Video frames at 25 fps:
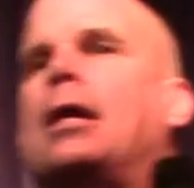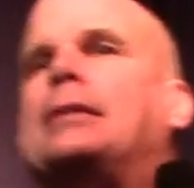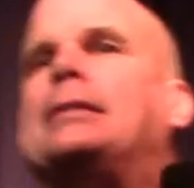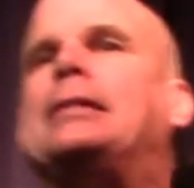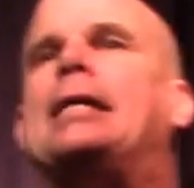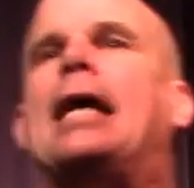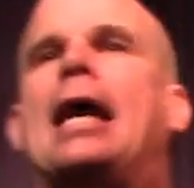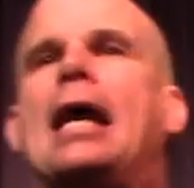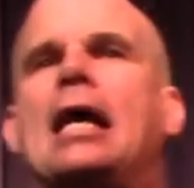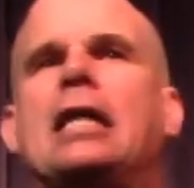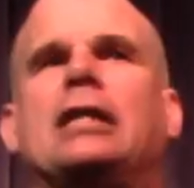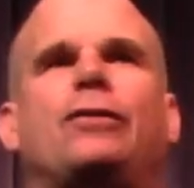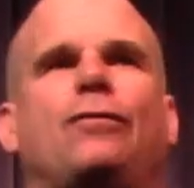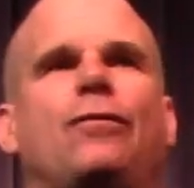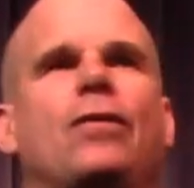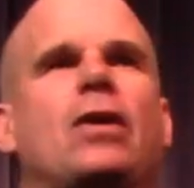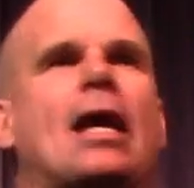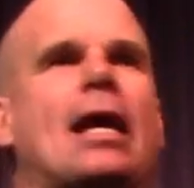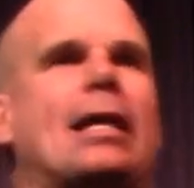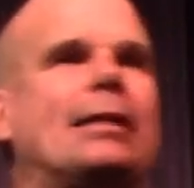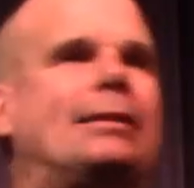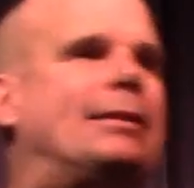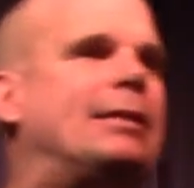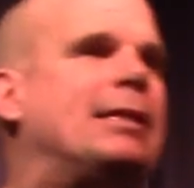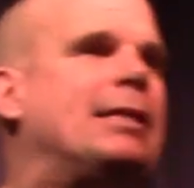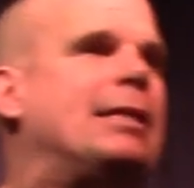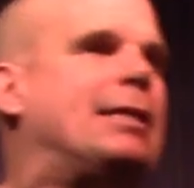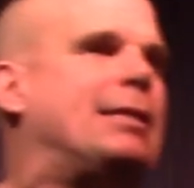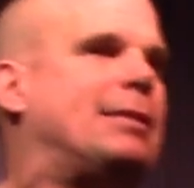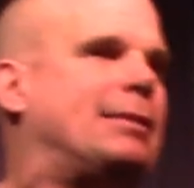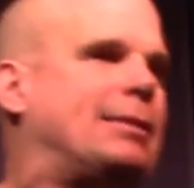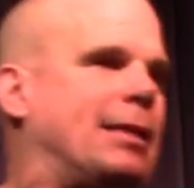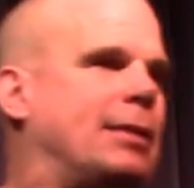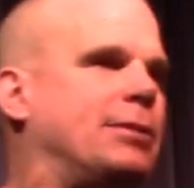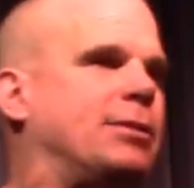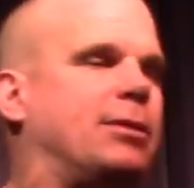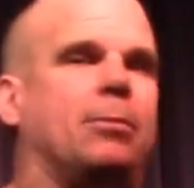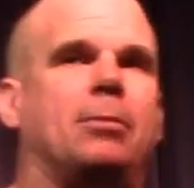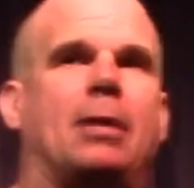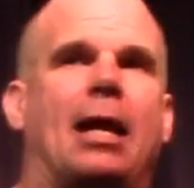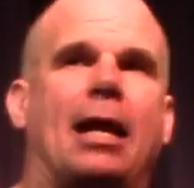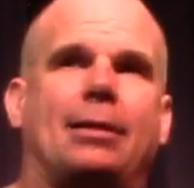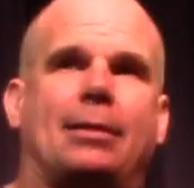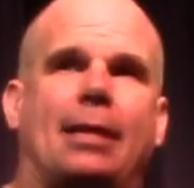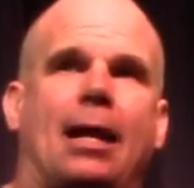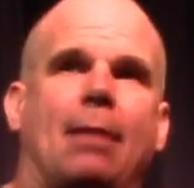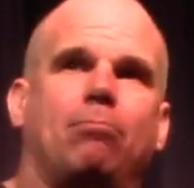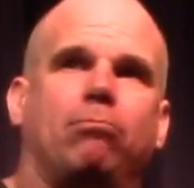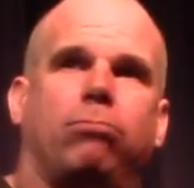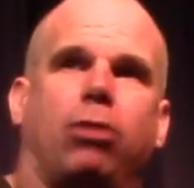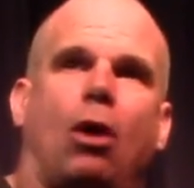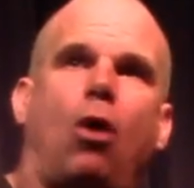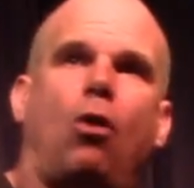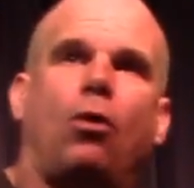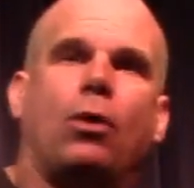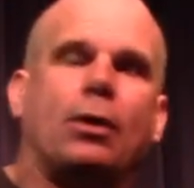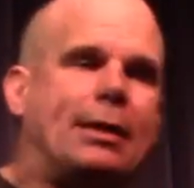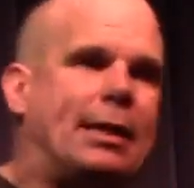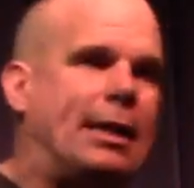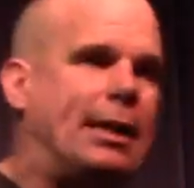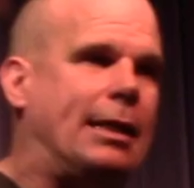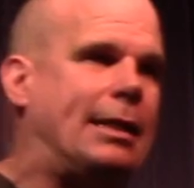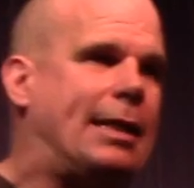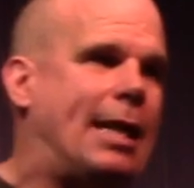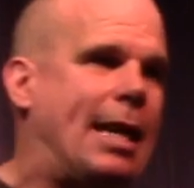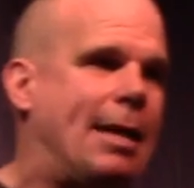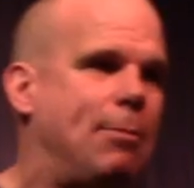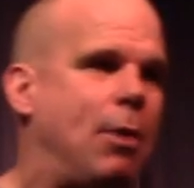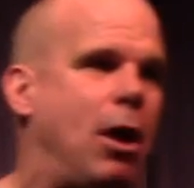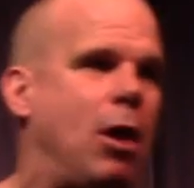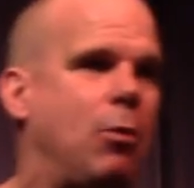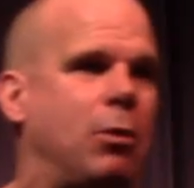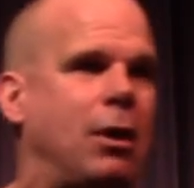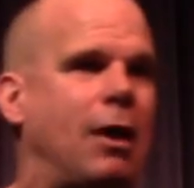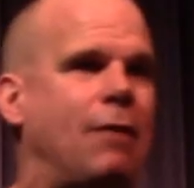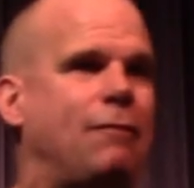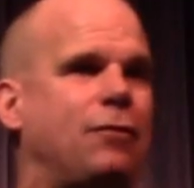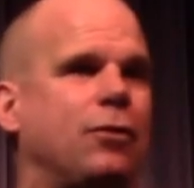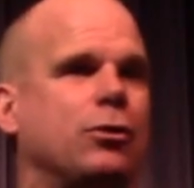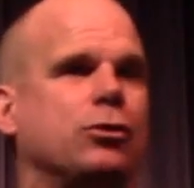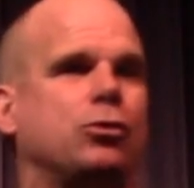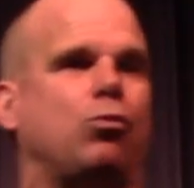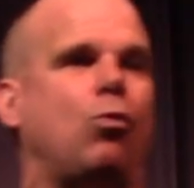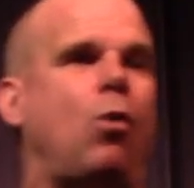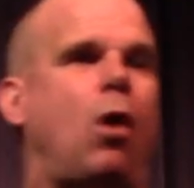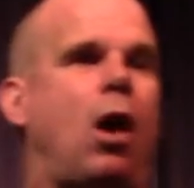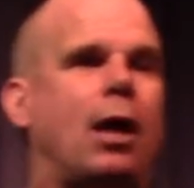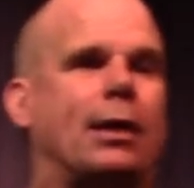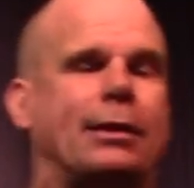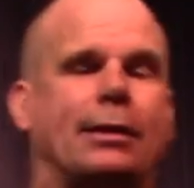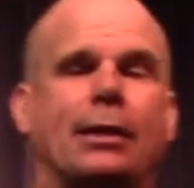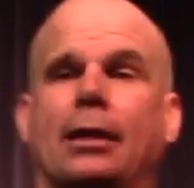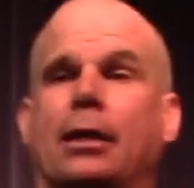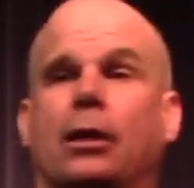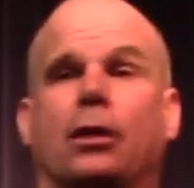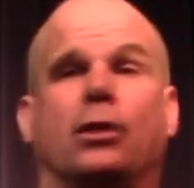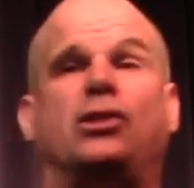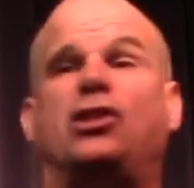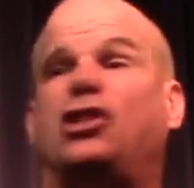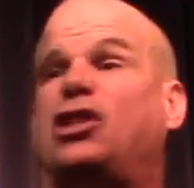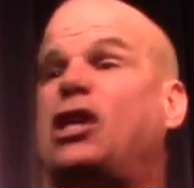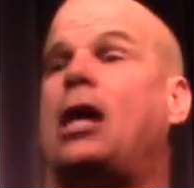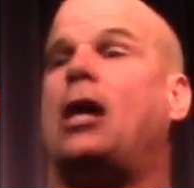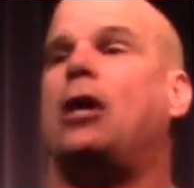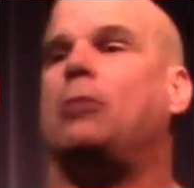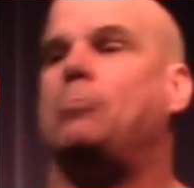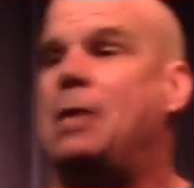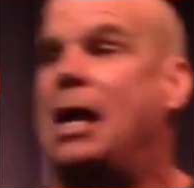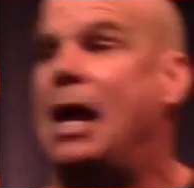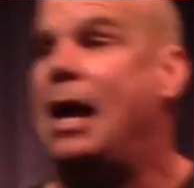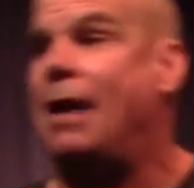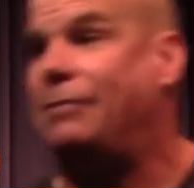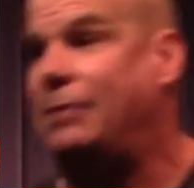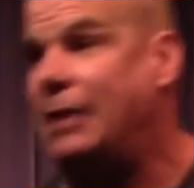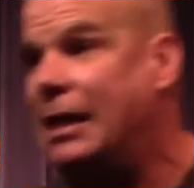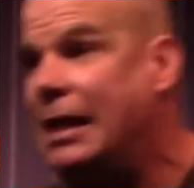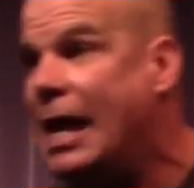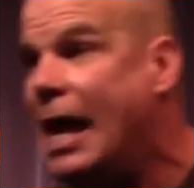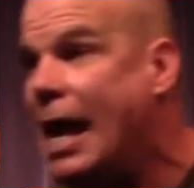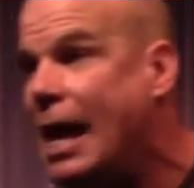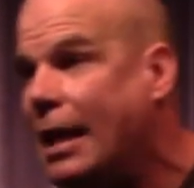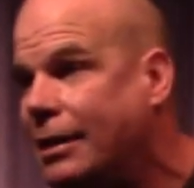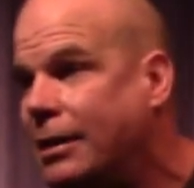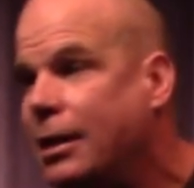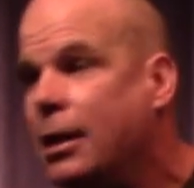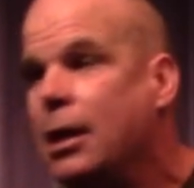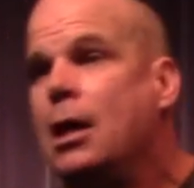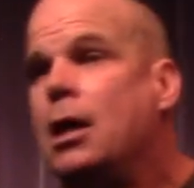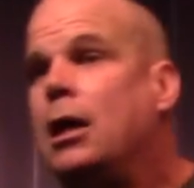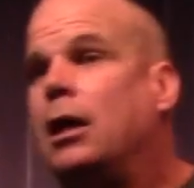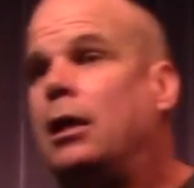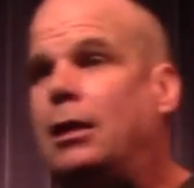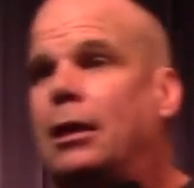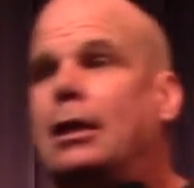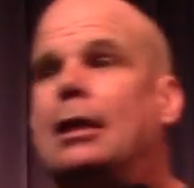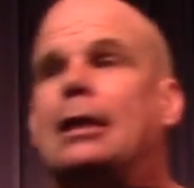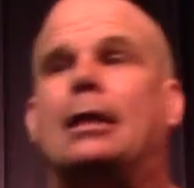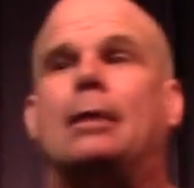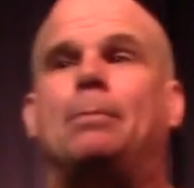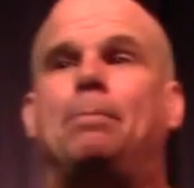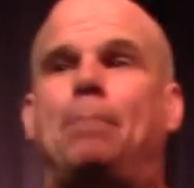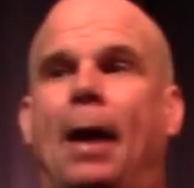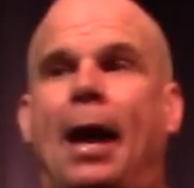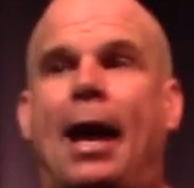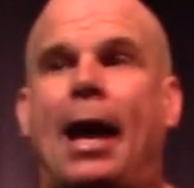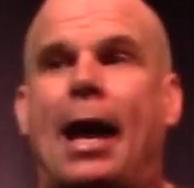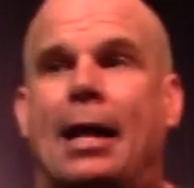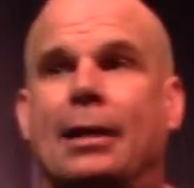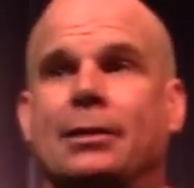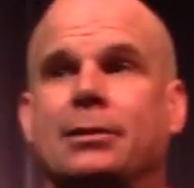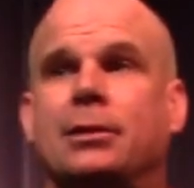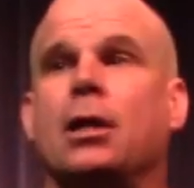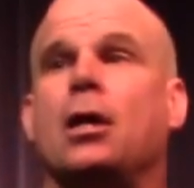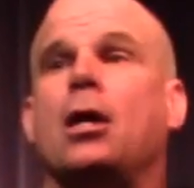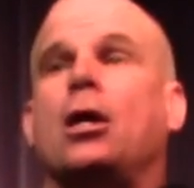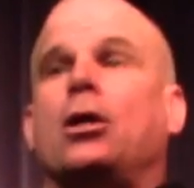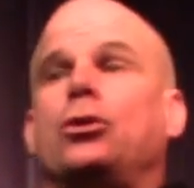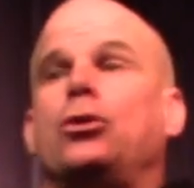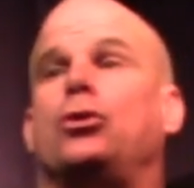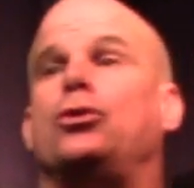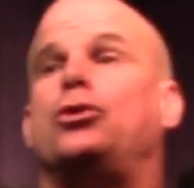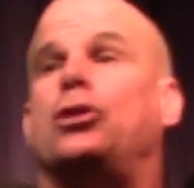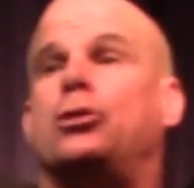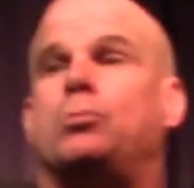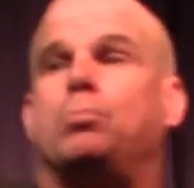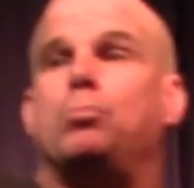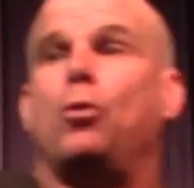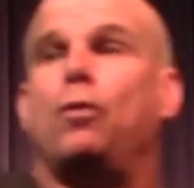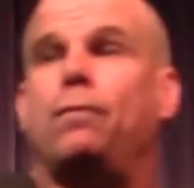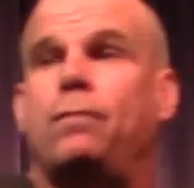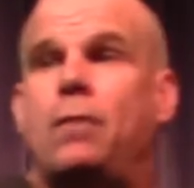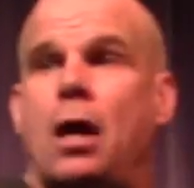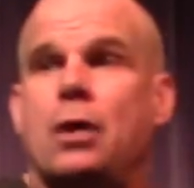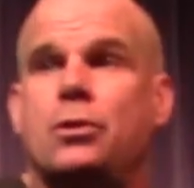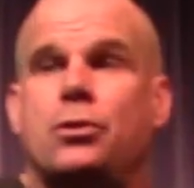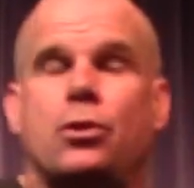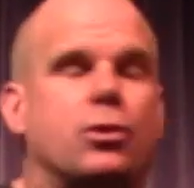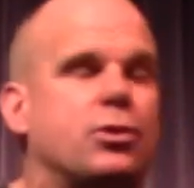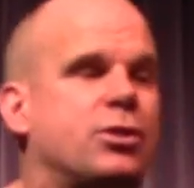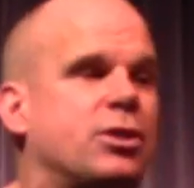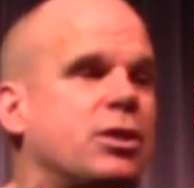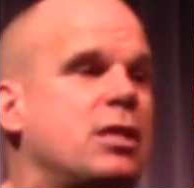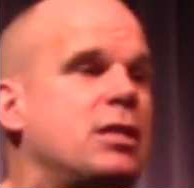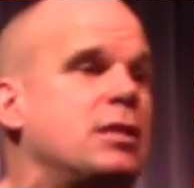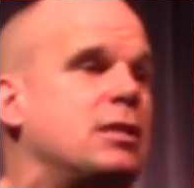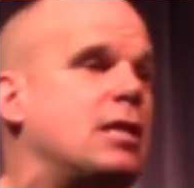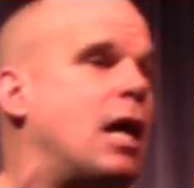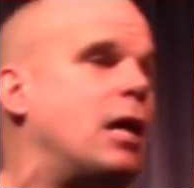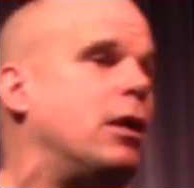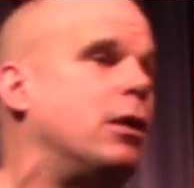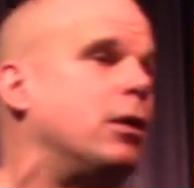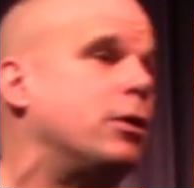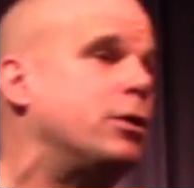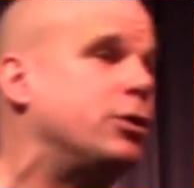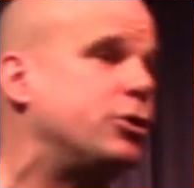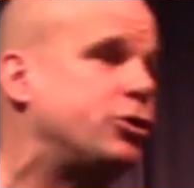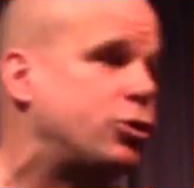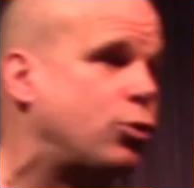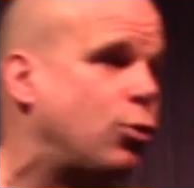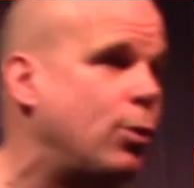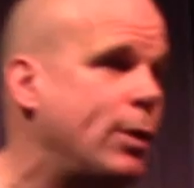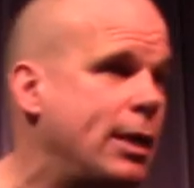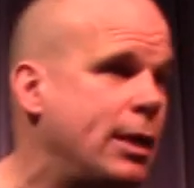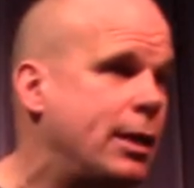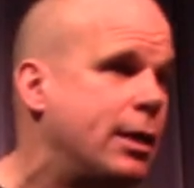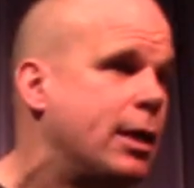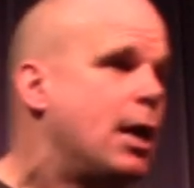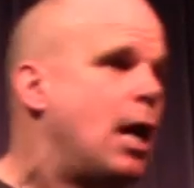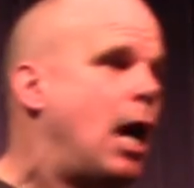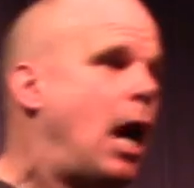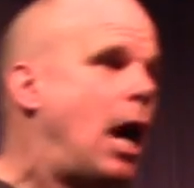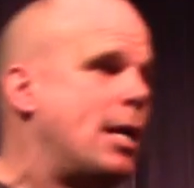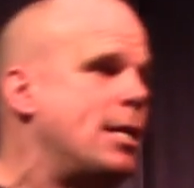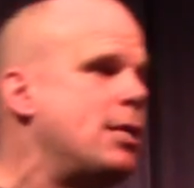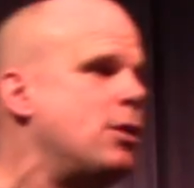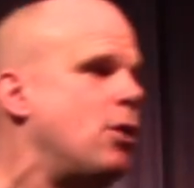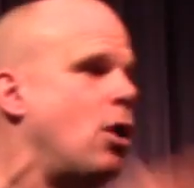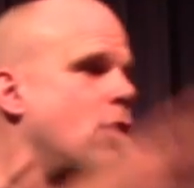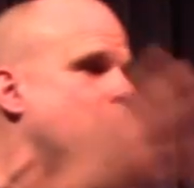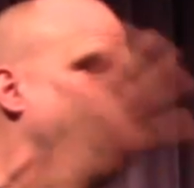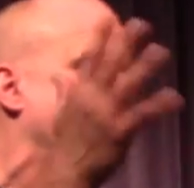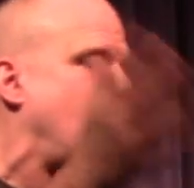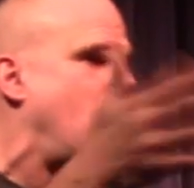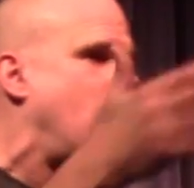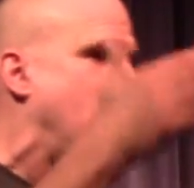Like the HVAC system, that blower thing came on when I first walked in here. It scared me half to death. Clicking pens, you just moved on your seat and I heard the squeak. I hear all